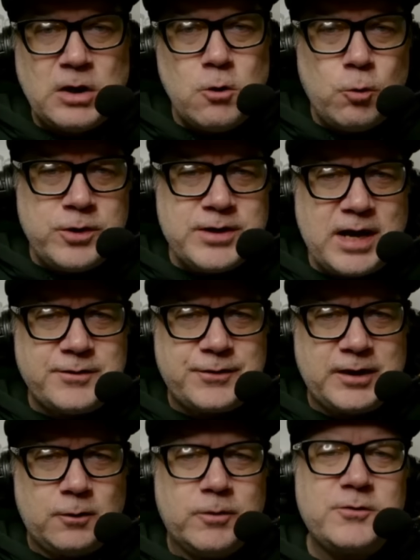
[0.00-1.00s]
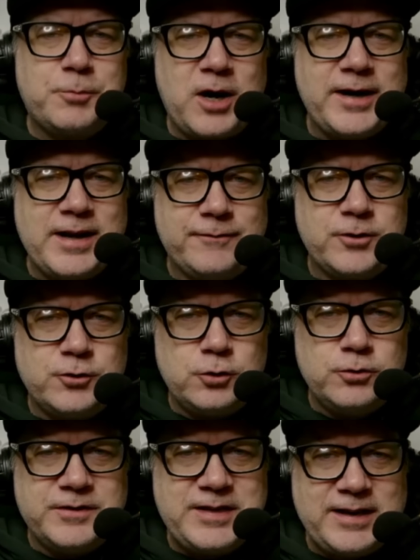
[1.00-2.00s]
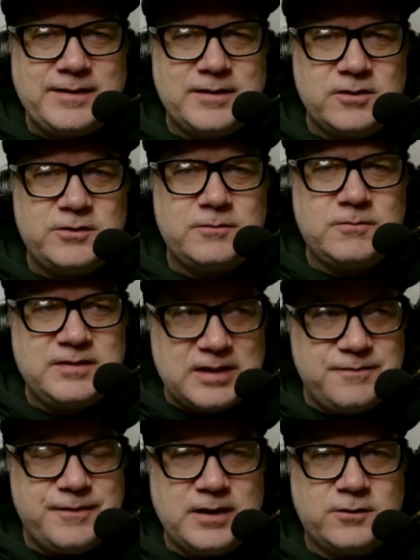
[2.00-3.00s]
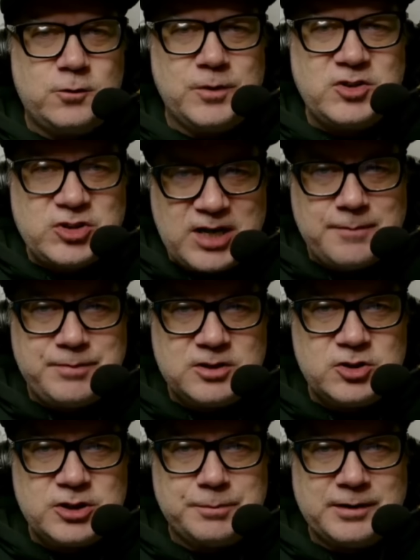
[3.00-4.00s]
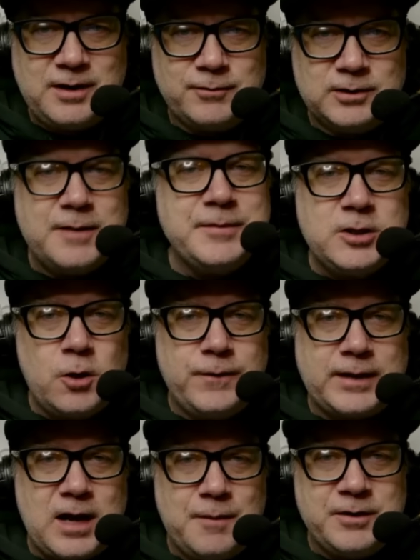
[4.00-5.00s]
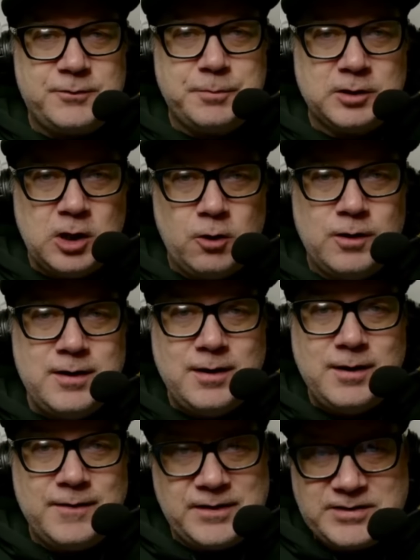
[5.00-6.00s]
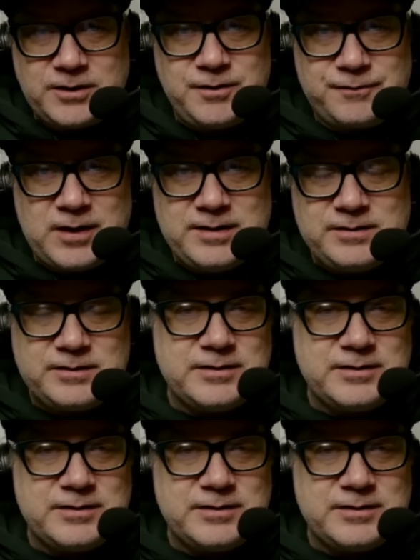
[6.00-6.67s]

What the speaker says: What do you guys think? What does Brian have to do to take this defense to a championship level? Let me know in the comments below. And then tell your friends and tell